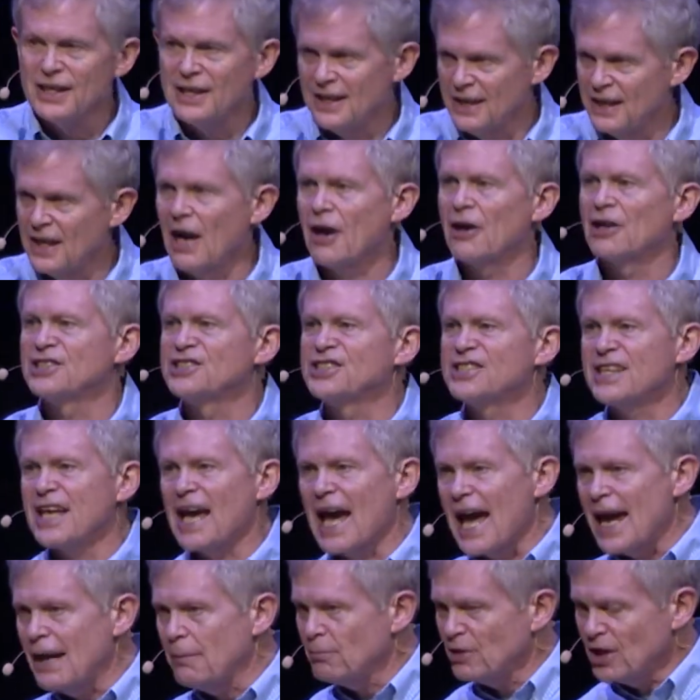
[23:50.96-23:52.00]
and in our
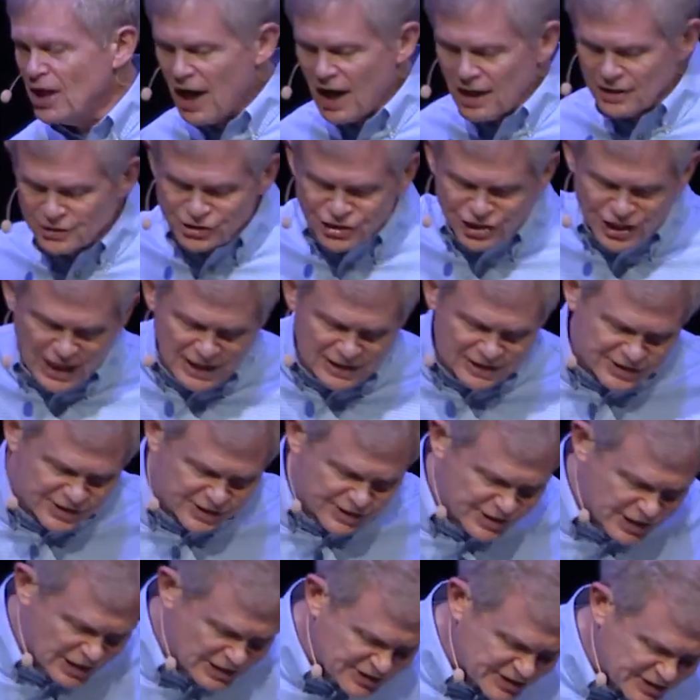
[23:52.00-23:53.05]
escape, God
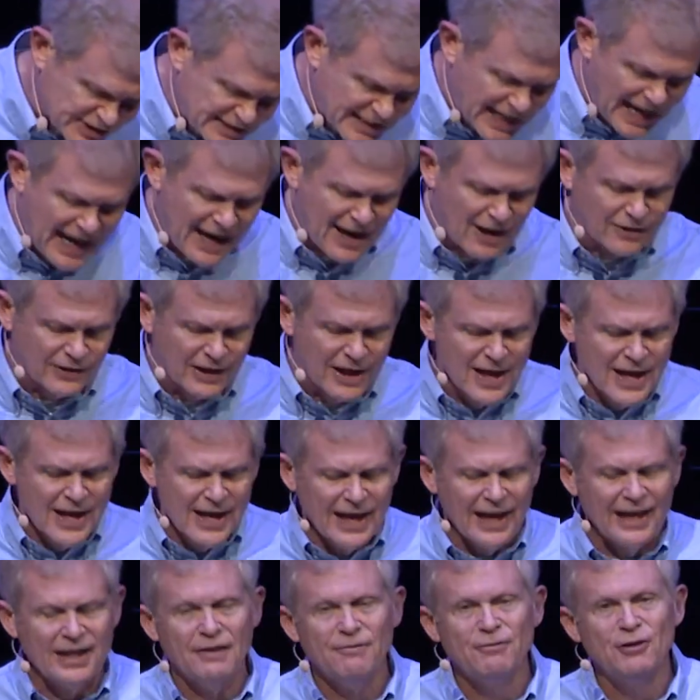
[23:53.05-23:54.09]
chases us down.
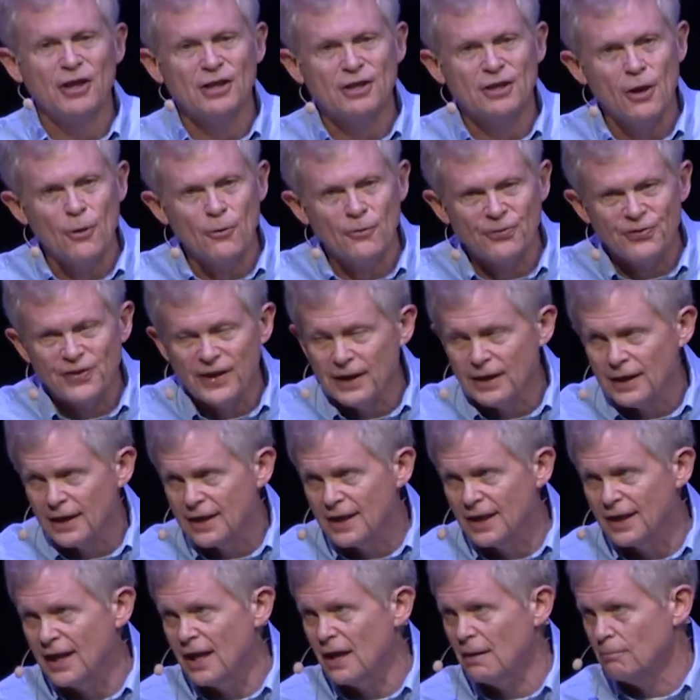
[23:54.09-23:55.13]
And if you don't think it
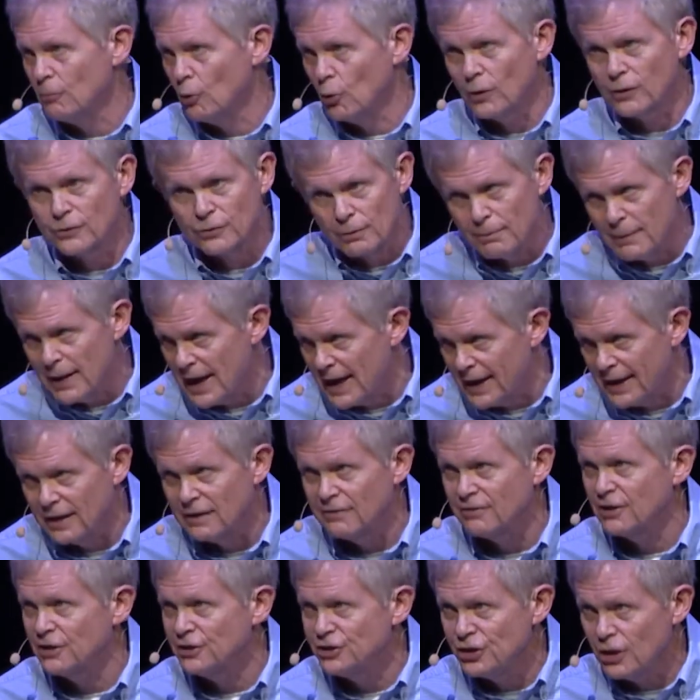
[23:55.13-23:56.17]
can get more dramatic
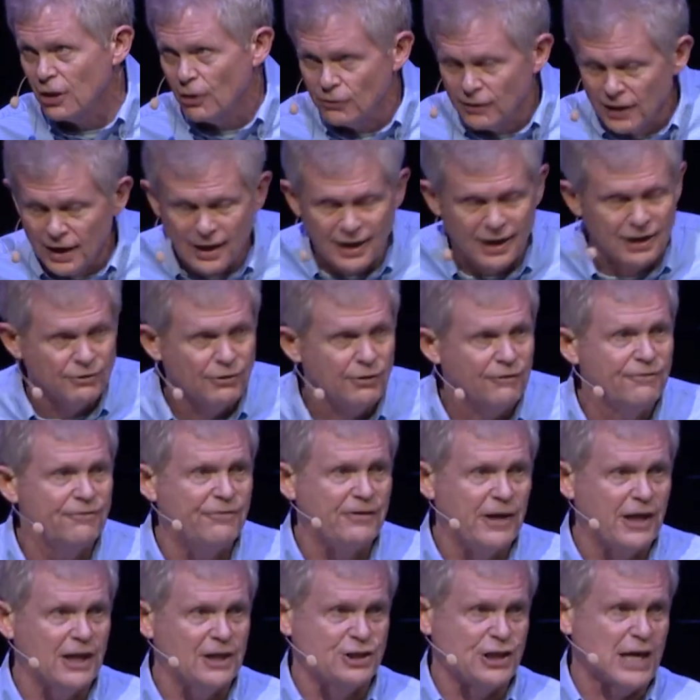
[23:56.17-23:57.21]
than Jonah and the
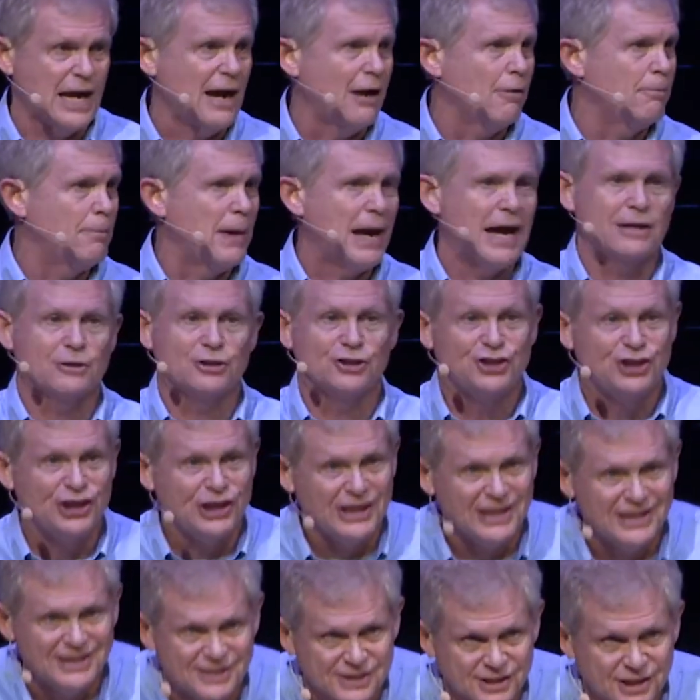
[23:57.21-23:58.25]
fish, how about
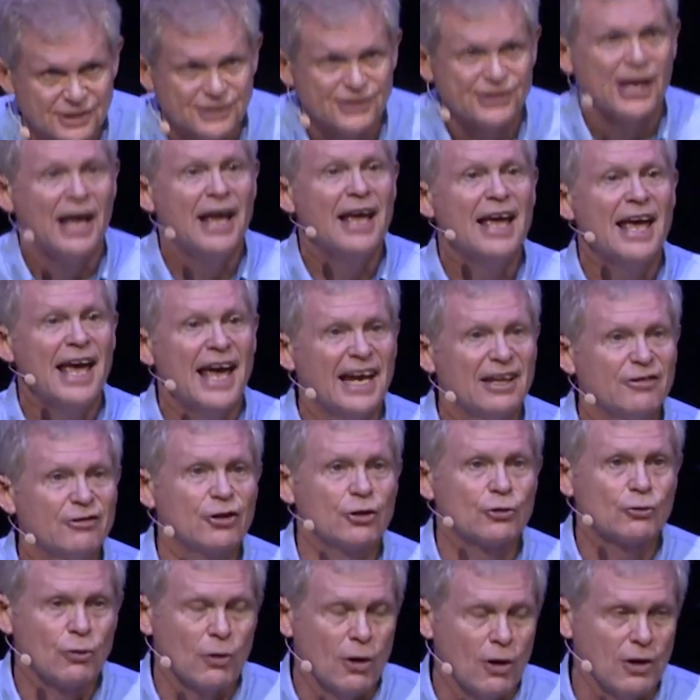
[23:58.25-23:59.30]
Jesus and the
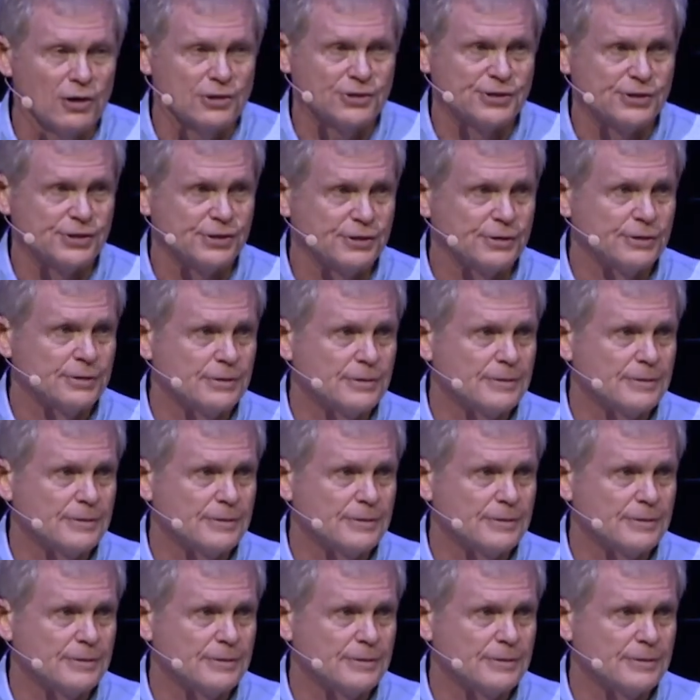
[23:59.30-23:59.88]
cross?